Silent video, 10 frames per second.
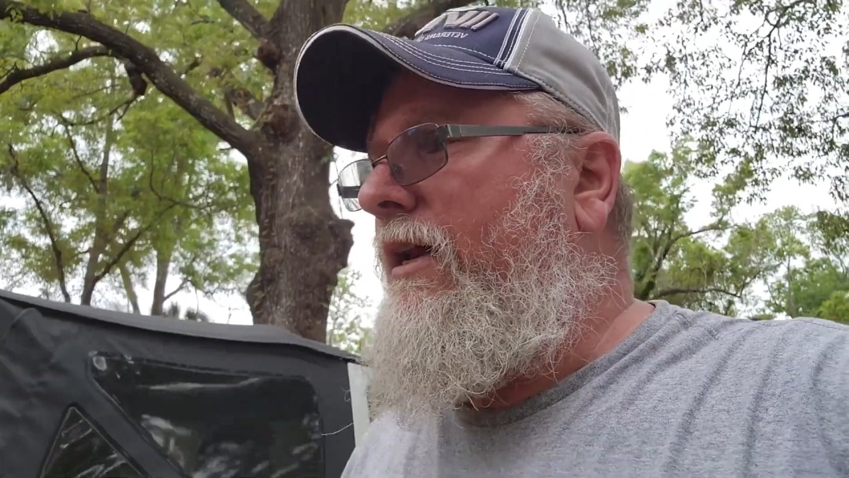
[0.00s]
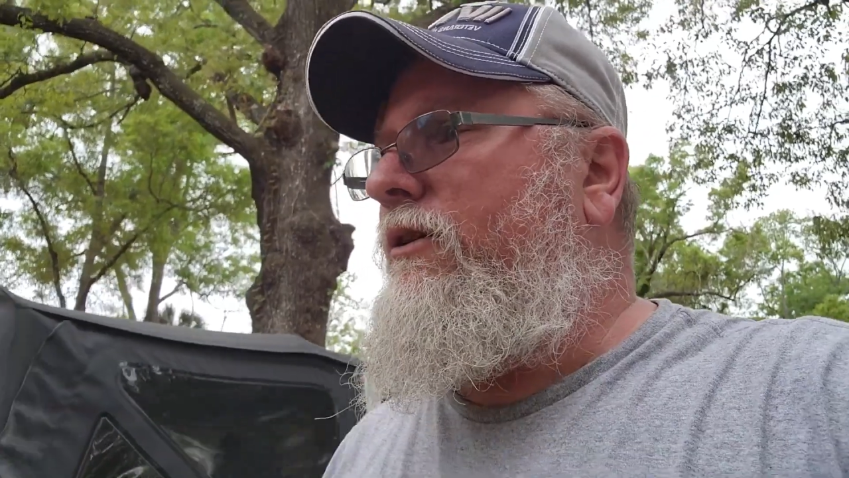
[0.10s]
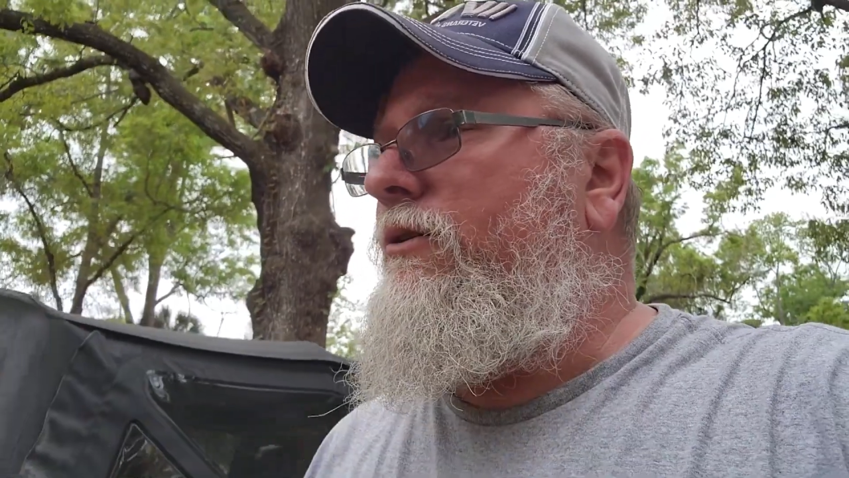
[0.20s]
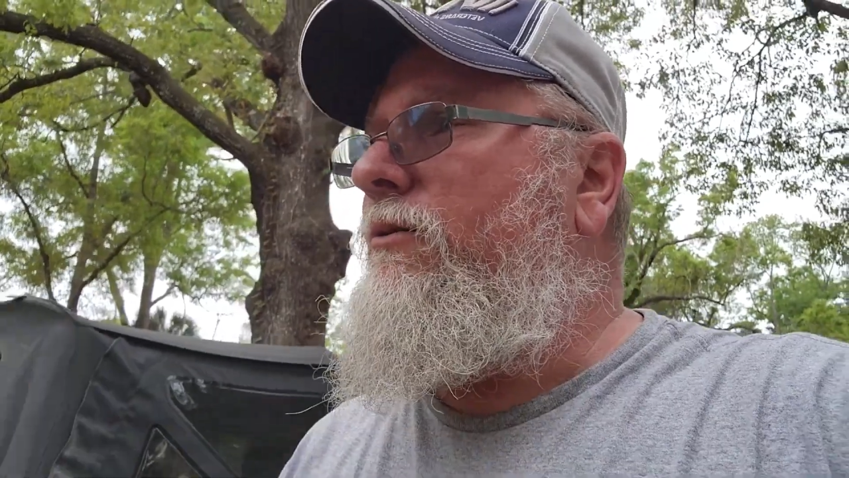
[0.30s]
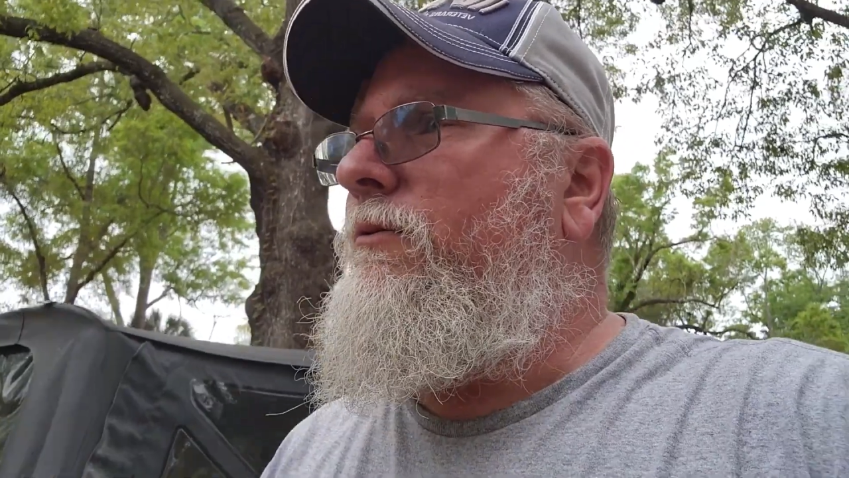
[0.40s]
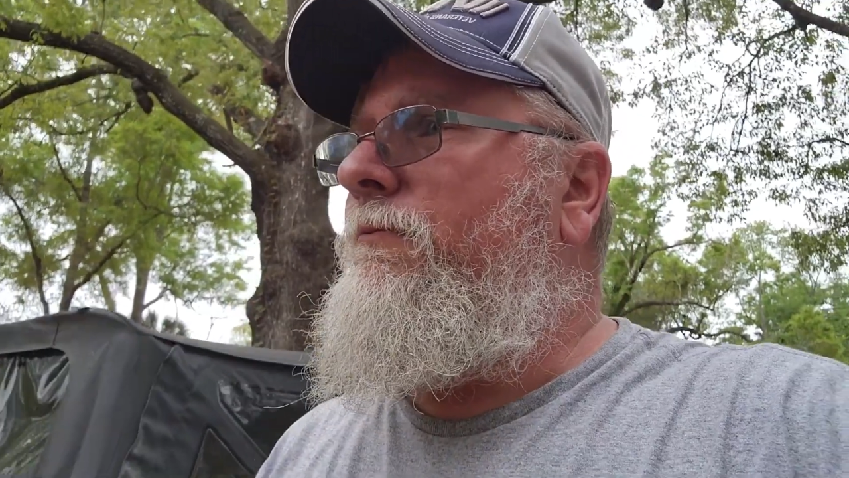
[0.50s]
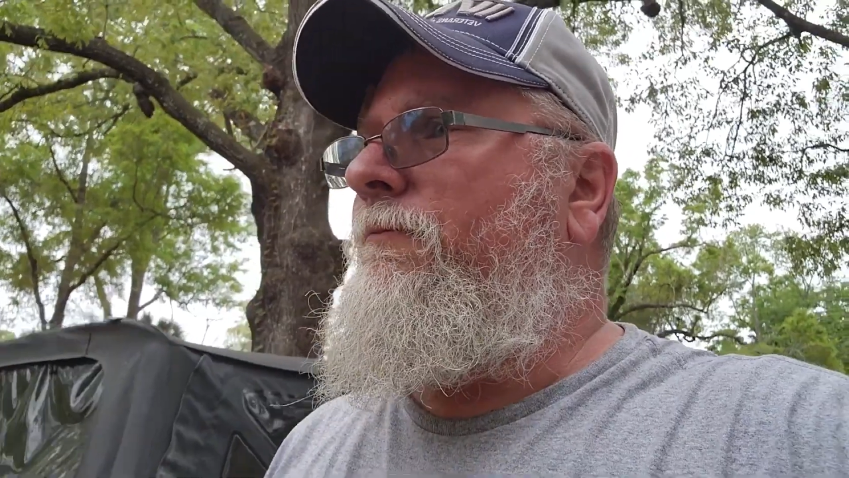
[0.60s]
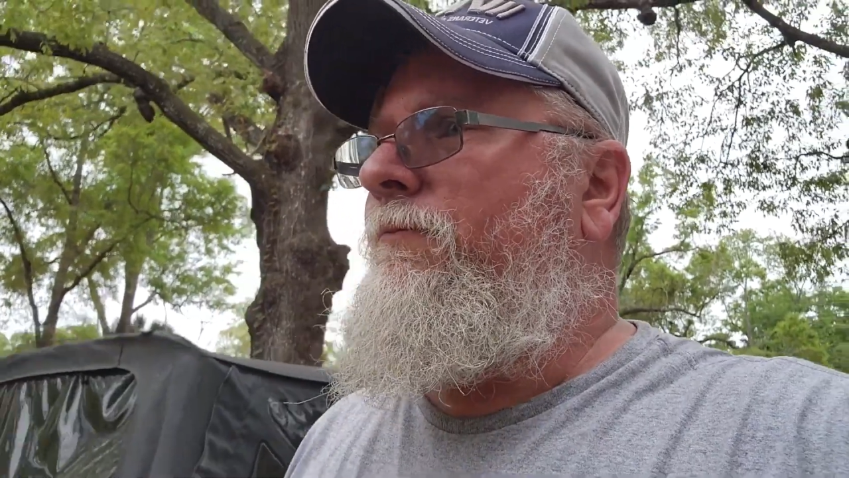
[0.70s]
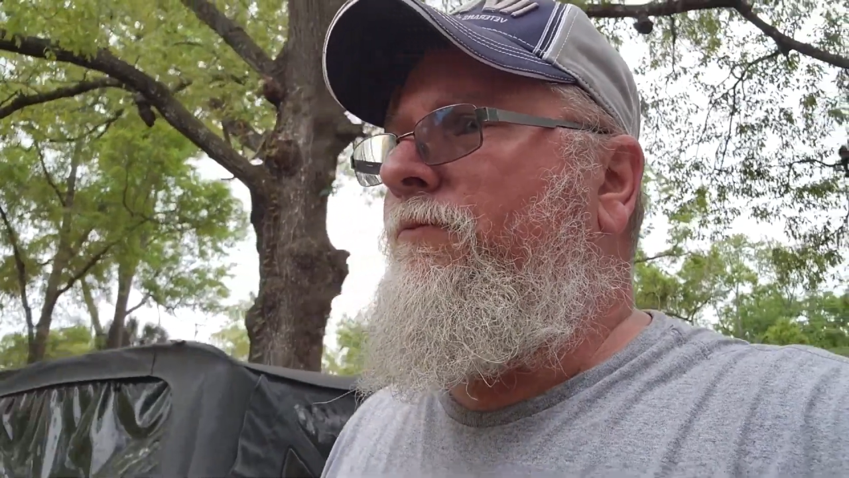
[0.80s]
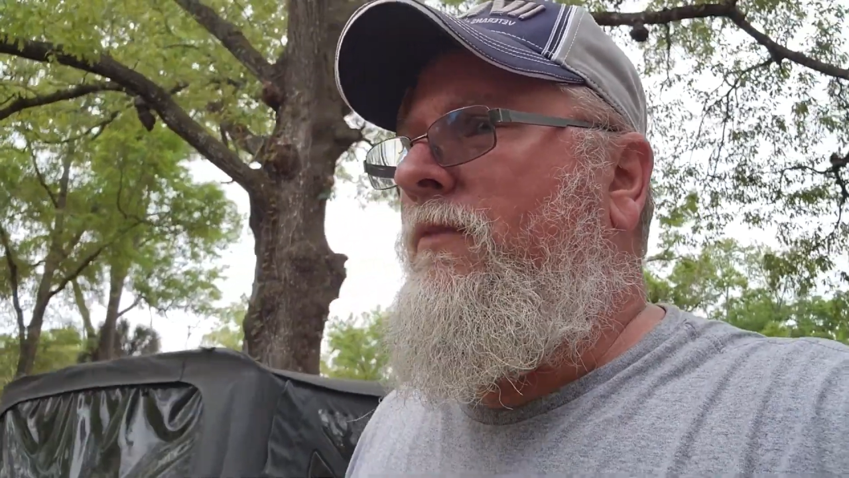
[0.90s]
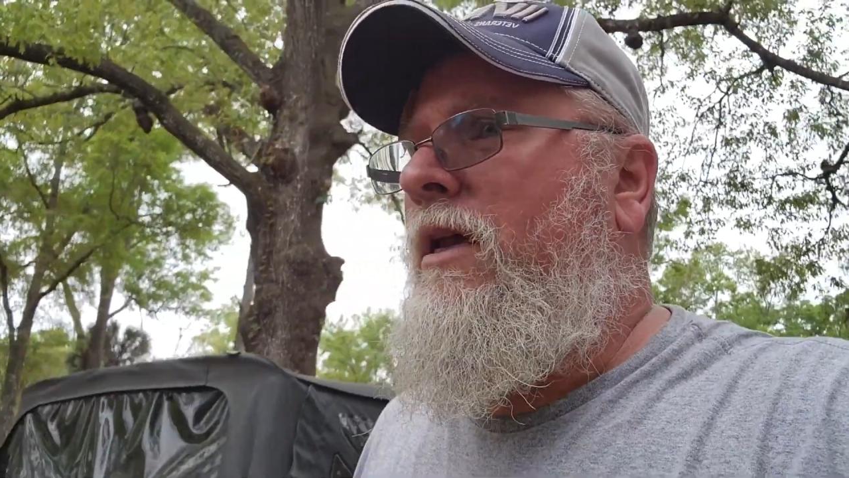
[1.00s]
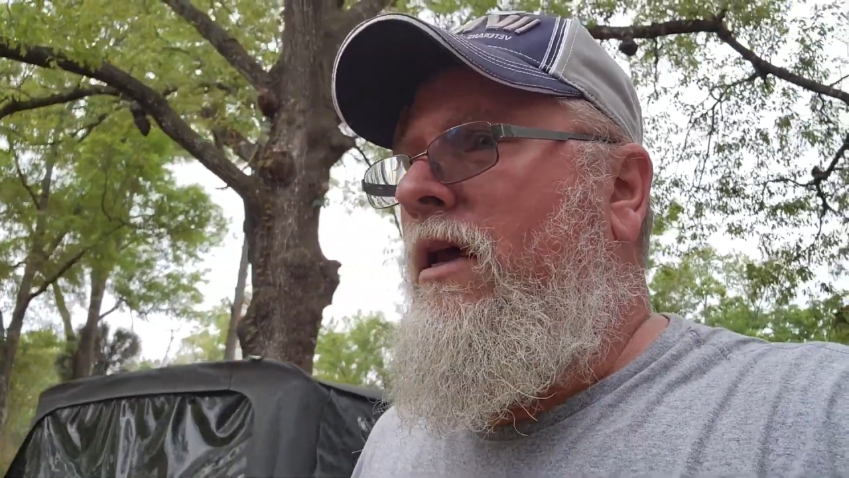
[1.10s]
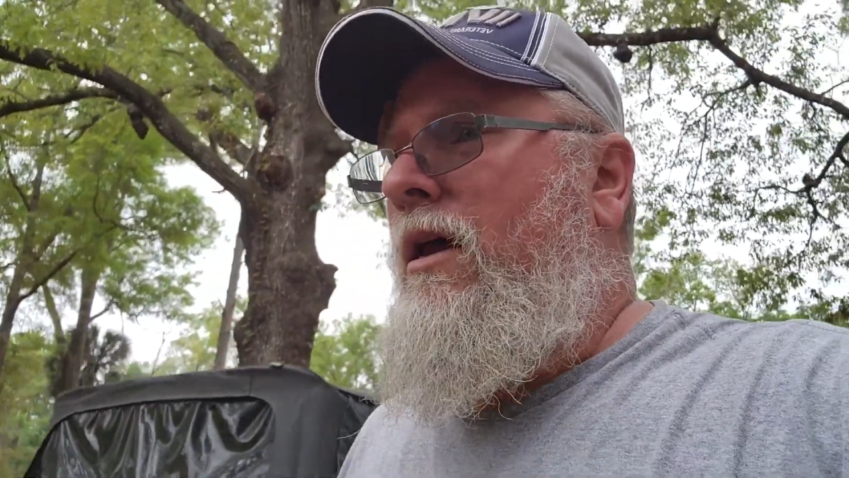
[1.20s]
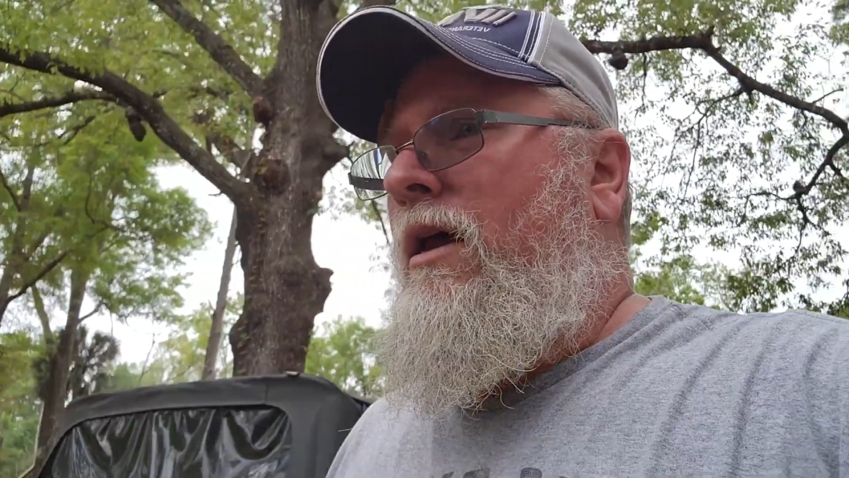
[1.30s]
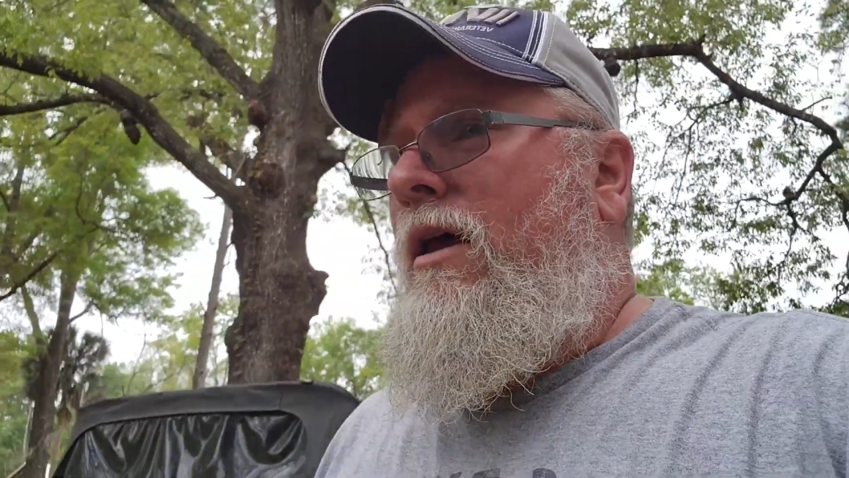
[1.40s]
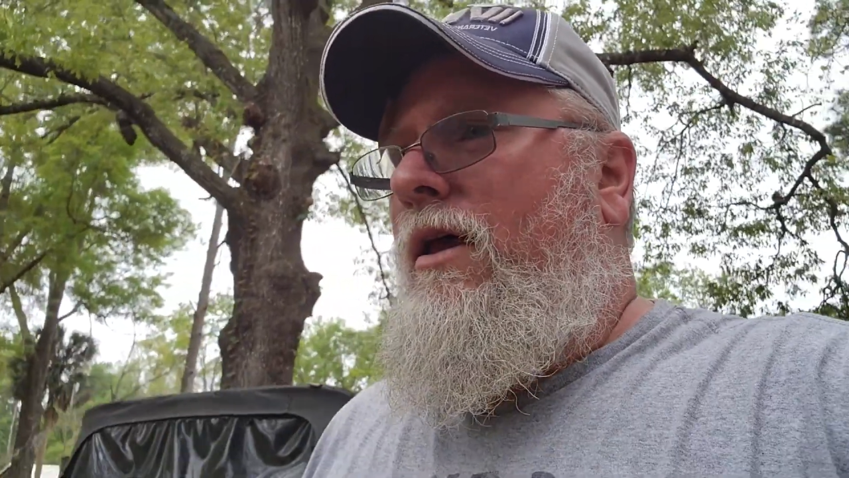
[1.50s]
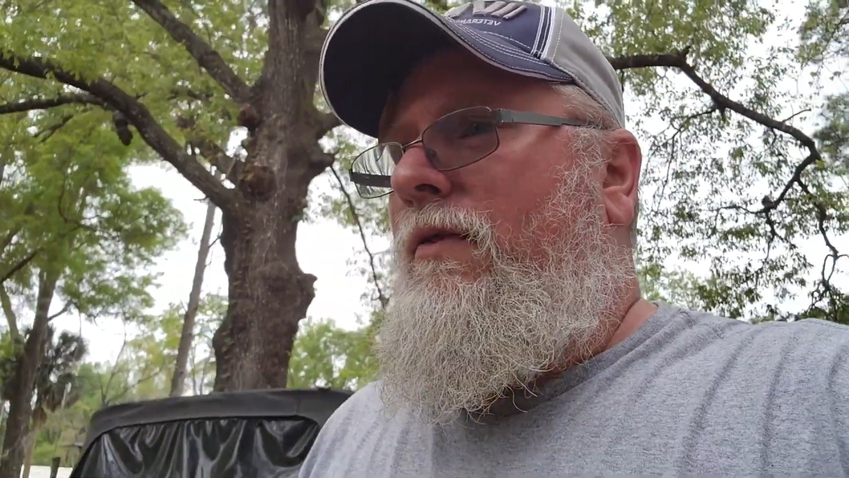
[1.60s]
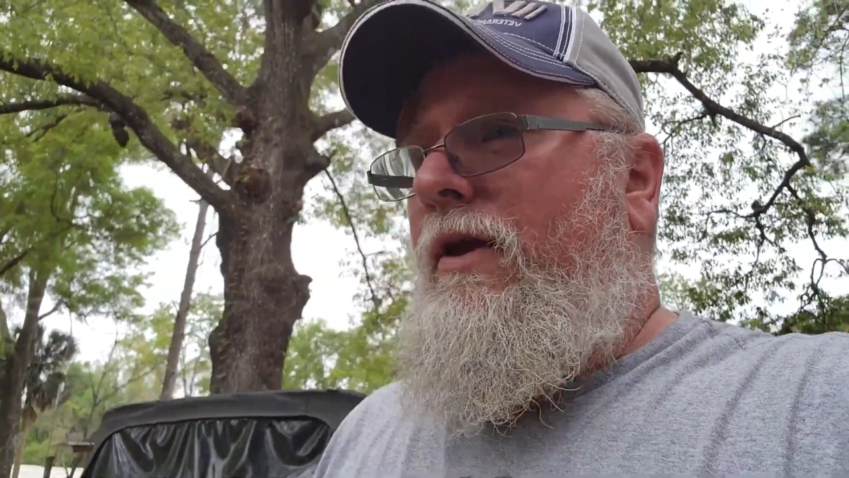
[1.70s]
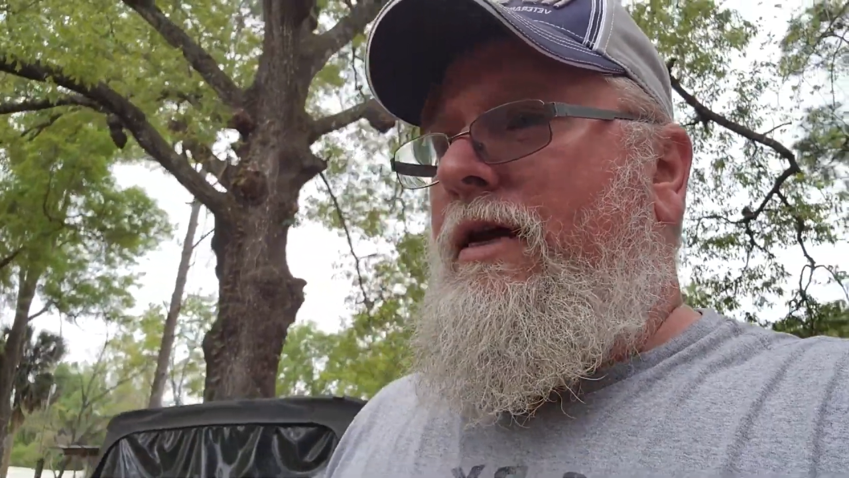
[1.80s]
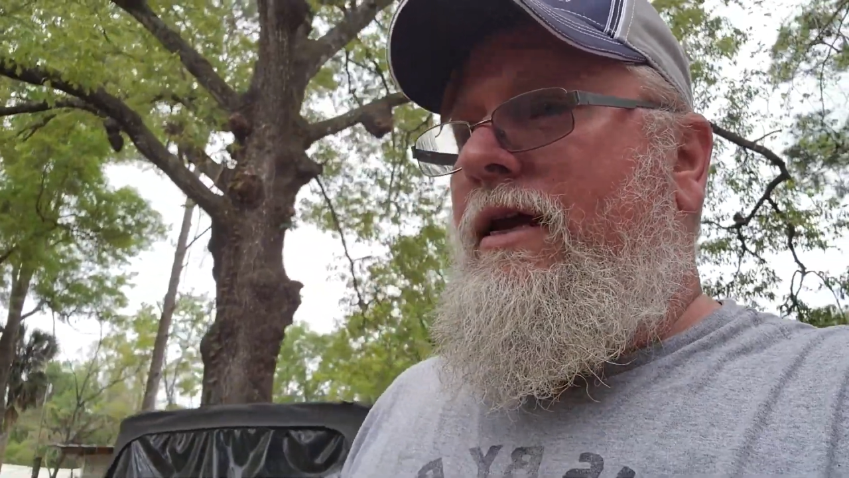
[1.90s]
to.
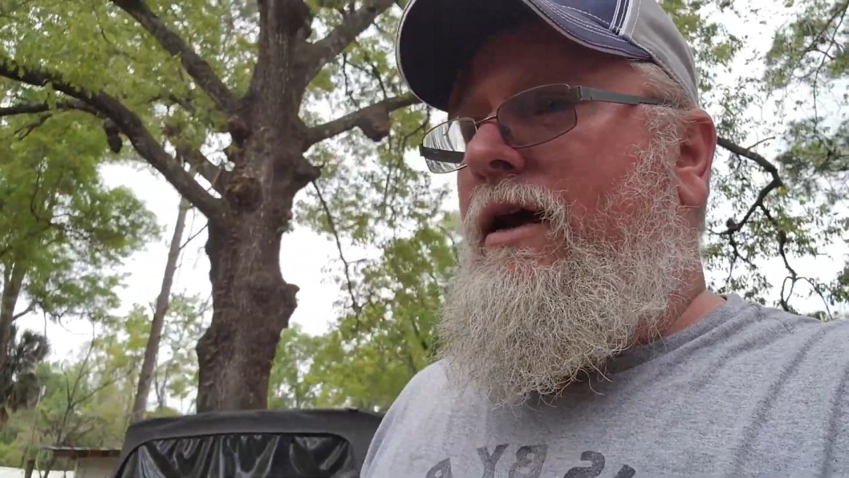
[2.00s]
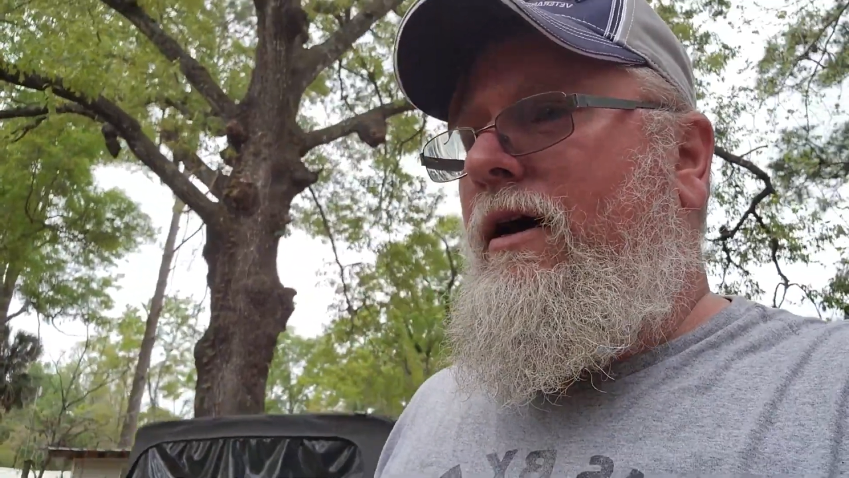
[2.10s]
The